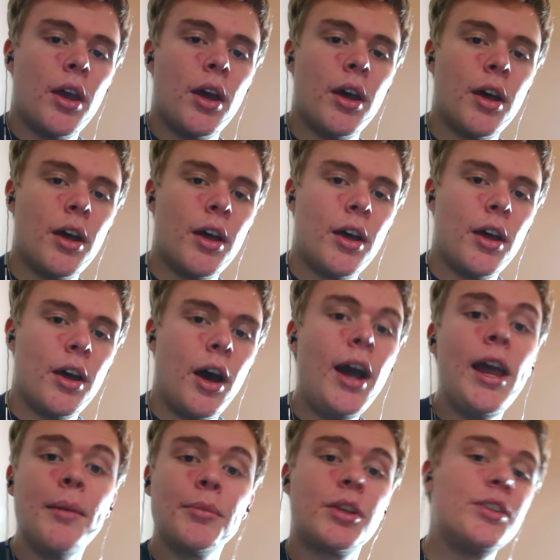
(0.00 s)
I
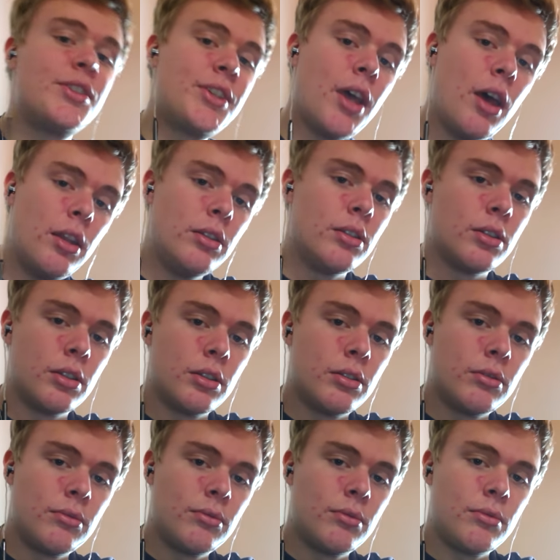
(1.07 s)
am concerned.
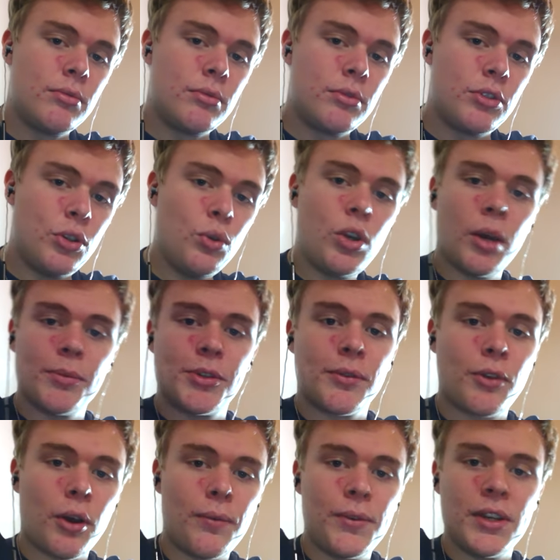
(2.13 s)
2 cups
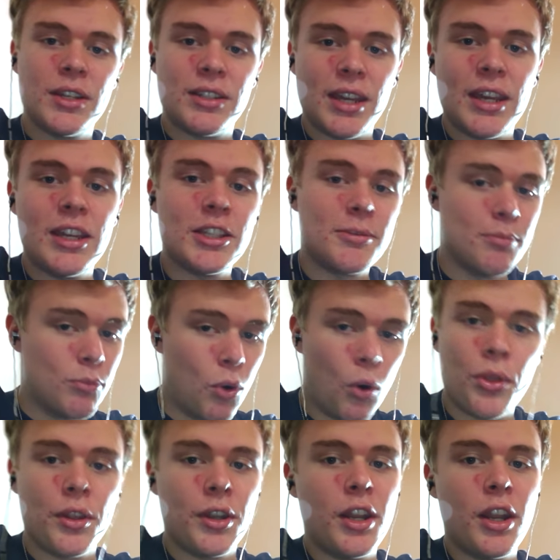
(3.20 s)
of coffee a day is more
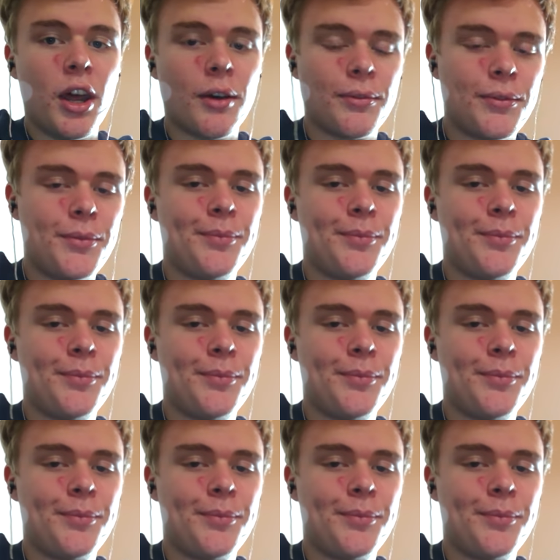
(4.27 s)
than enough.